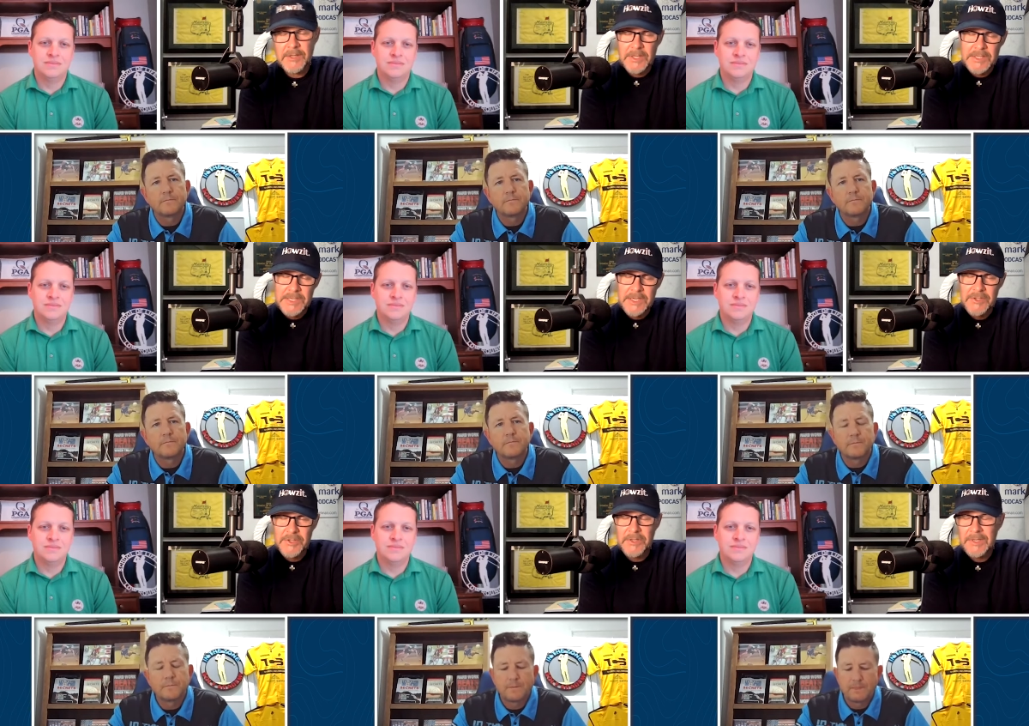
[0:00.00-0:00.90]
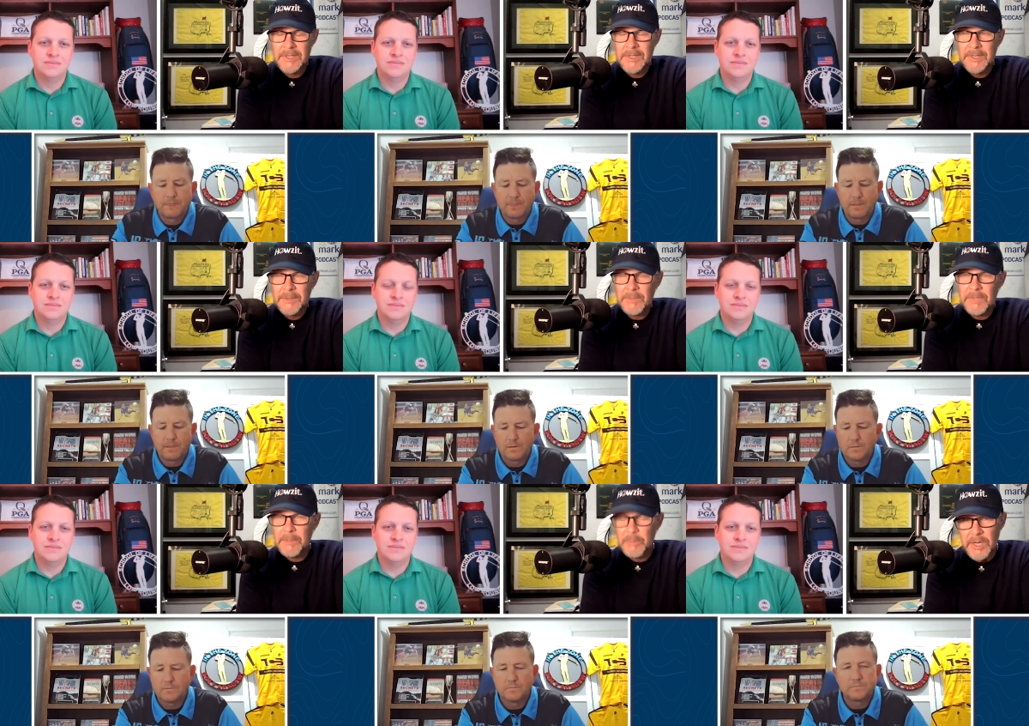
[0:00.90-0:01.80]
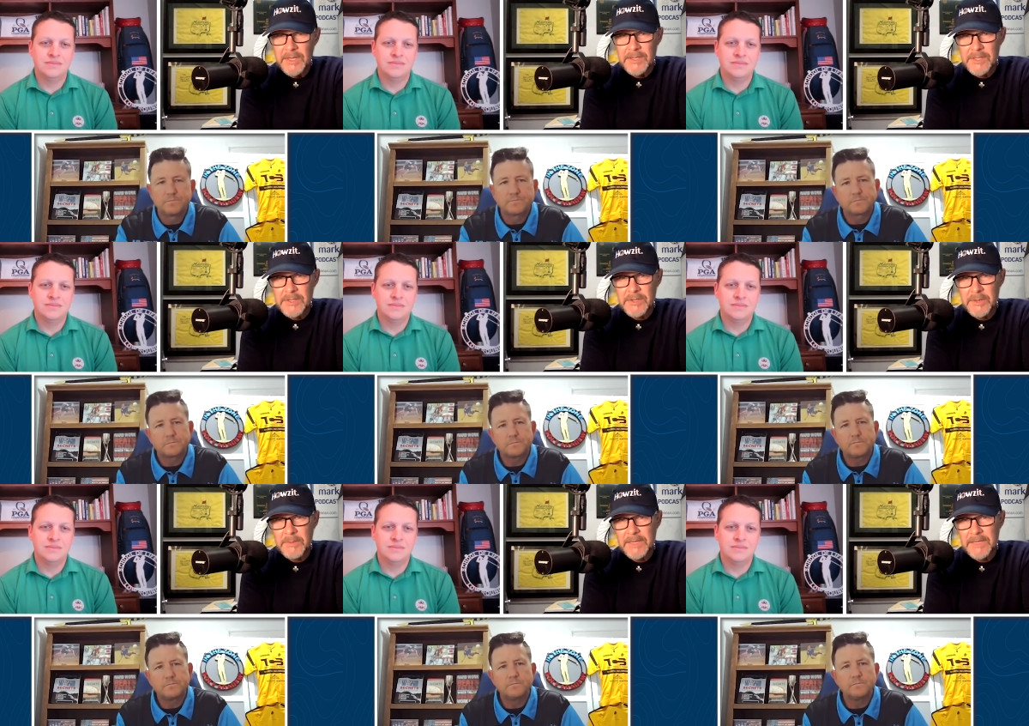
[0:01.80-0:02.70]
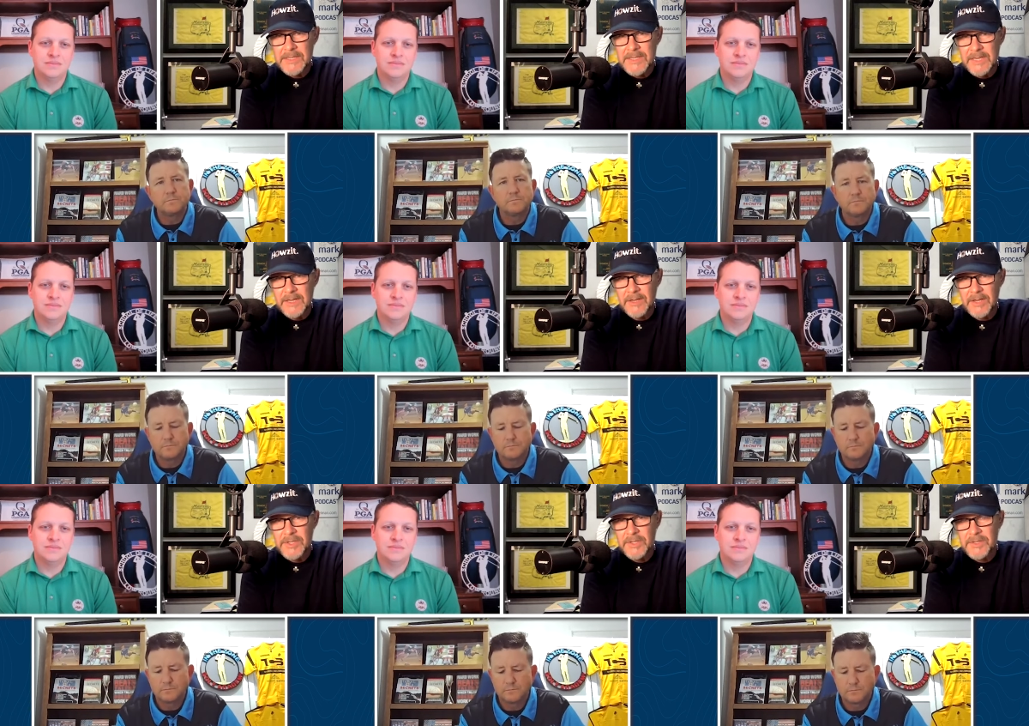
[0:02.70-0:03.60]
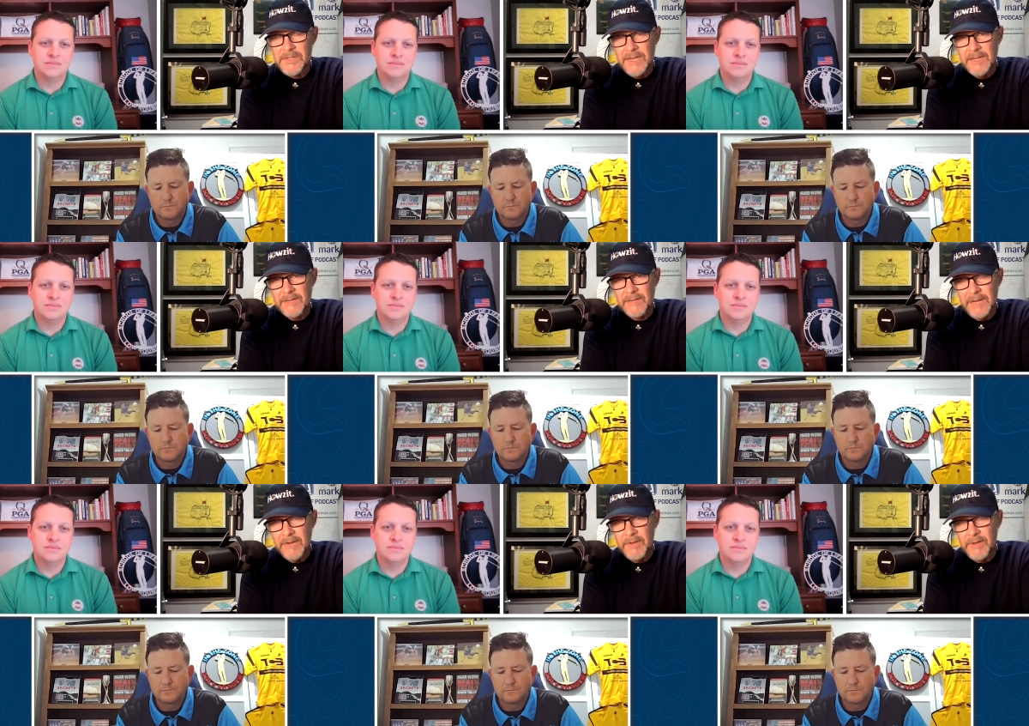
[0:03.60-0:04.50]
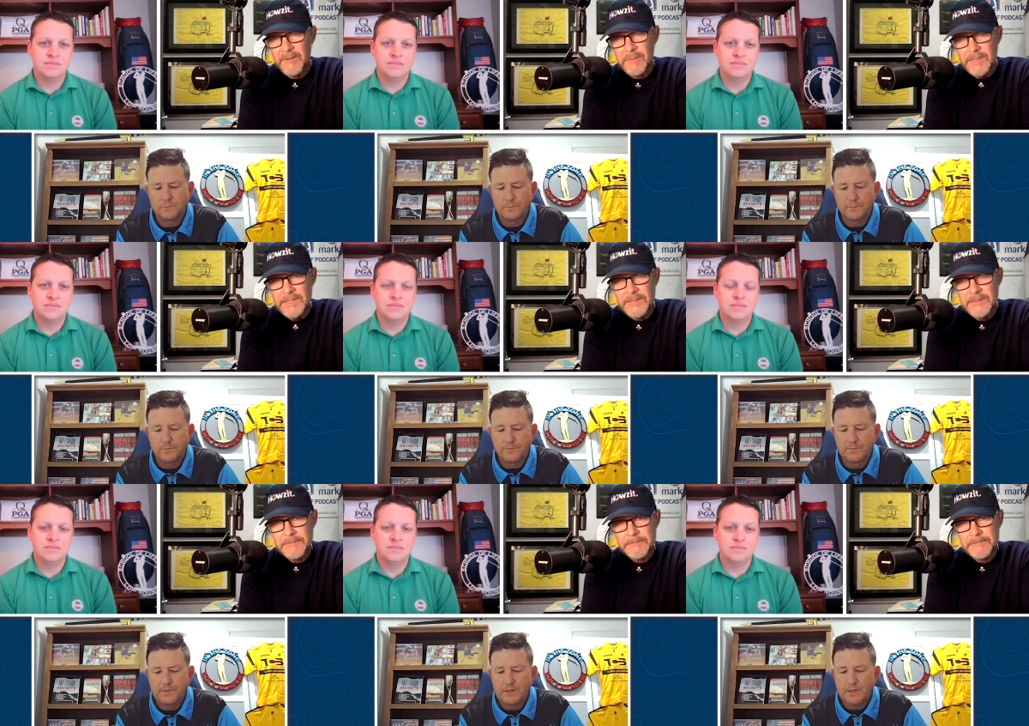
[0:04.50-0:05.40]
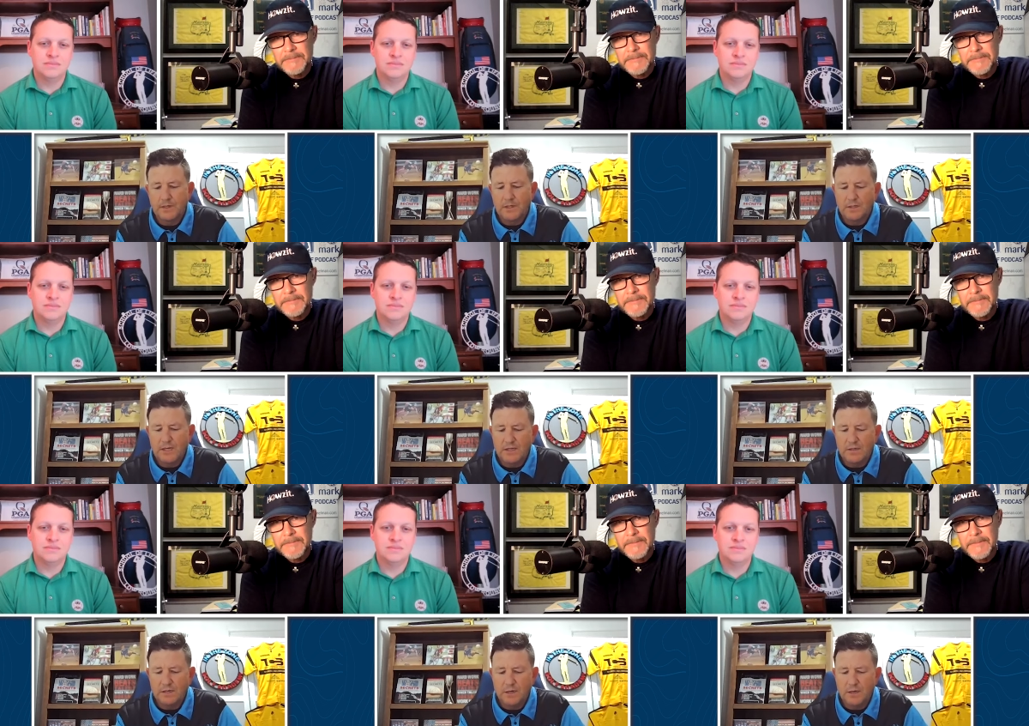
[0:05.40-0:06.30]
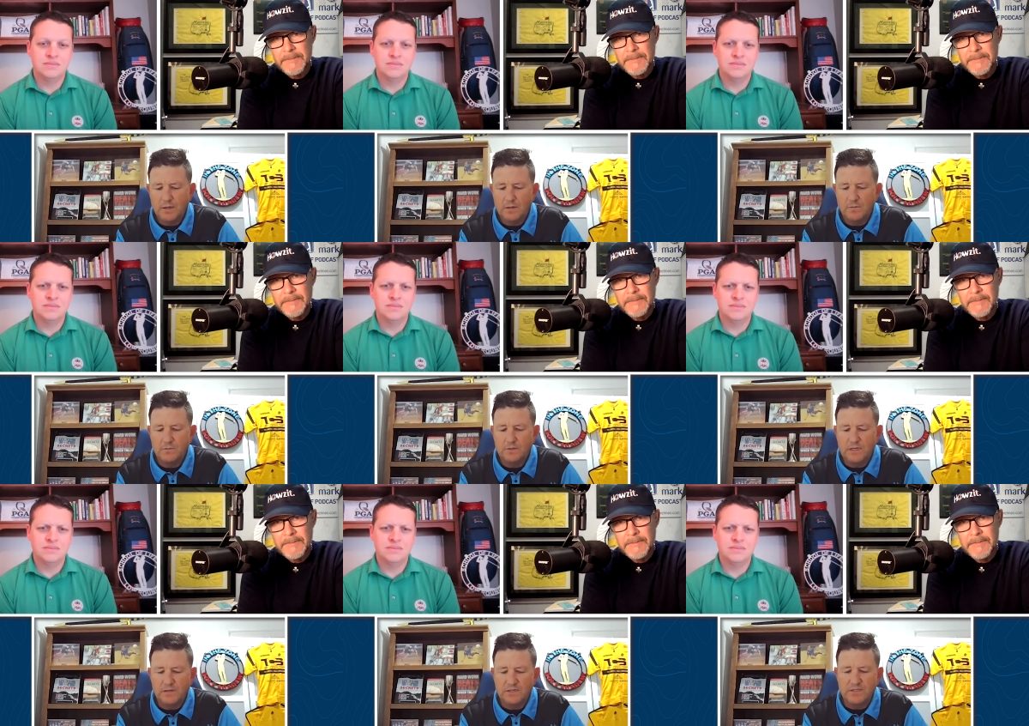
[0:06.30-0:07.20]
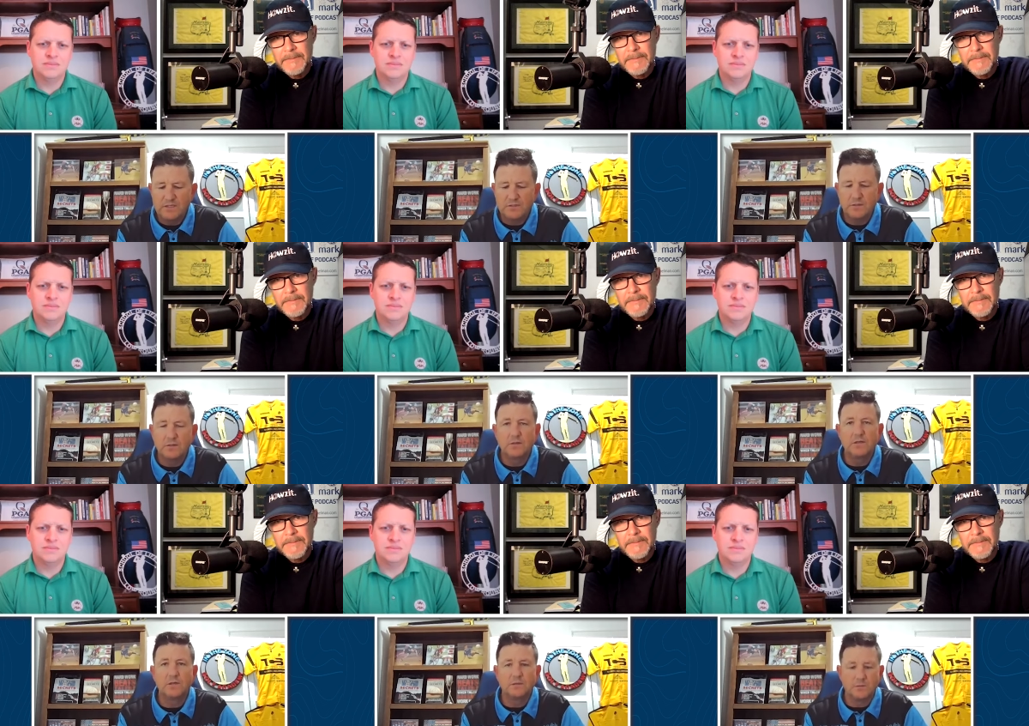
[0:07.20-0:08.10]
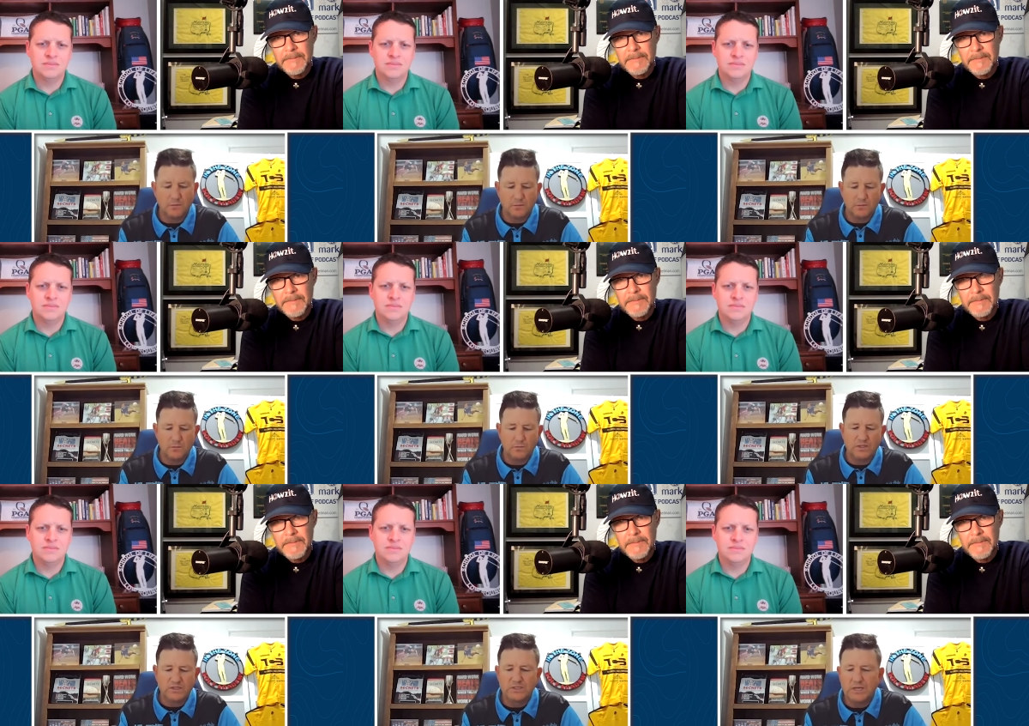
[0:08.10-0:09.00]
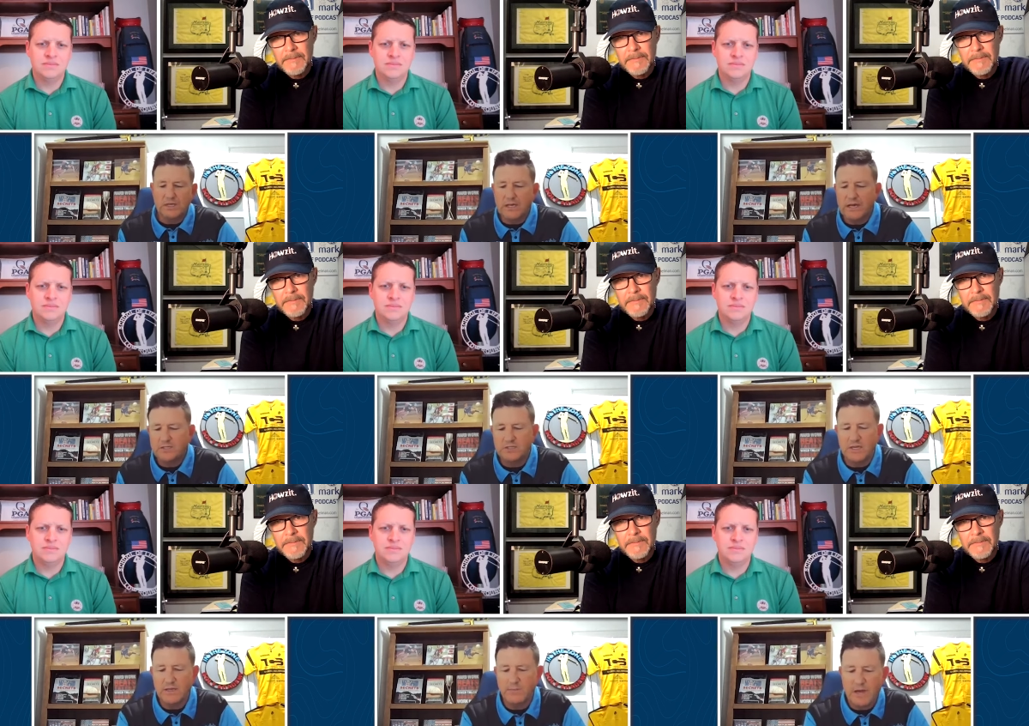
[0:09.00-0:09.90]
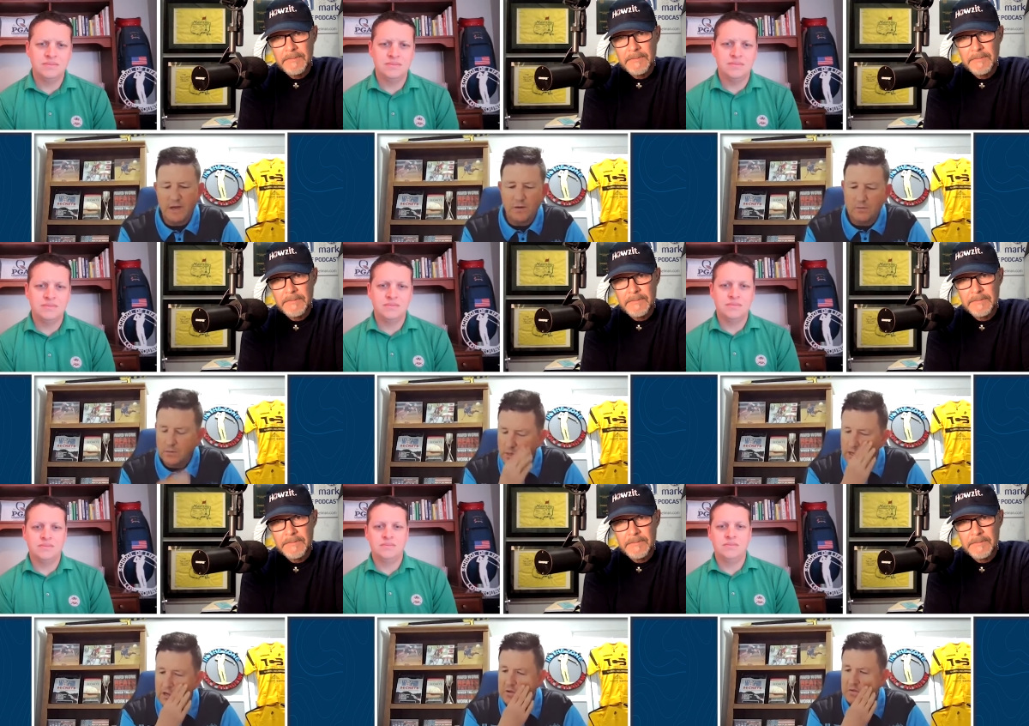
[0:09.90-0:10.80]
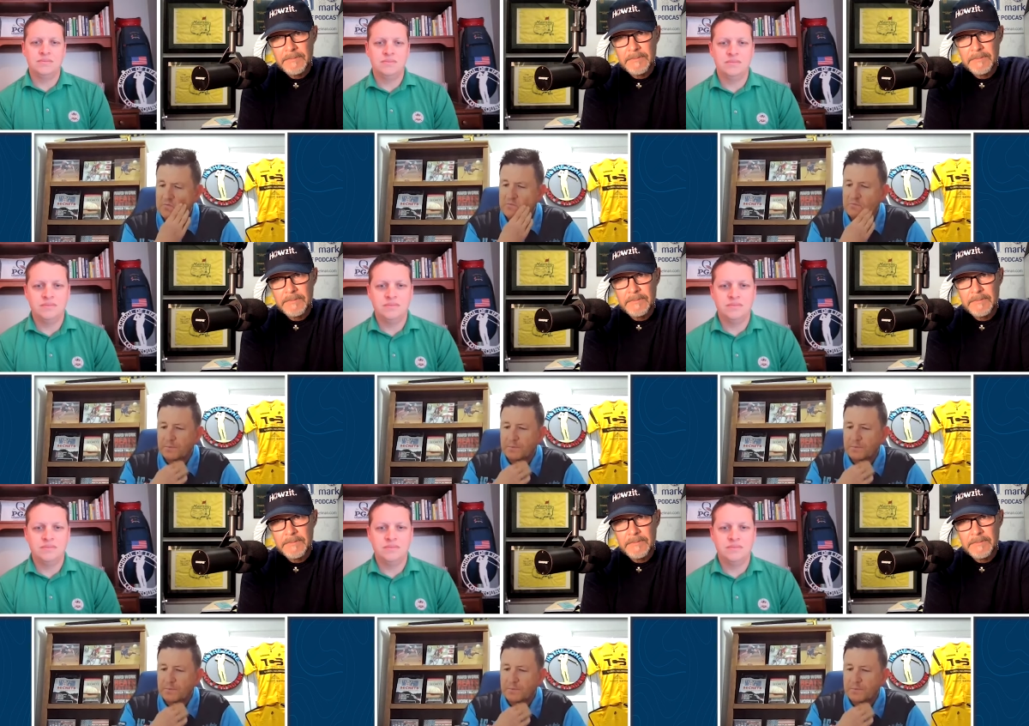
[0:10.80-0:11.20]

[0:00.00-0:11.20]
Speaker 1: not the tension, but the breathing. So talk about that psychological side and the value thereof, please.
Speaker 2: Yeah, the um now this is the the study actually came out um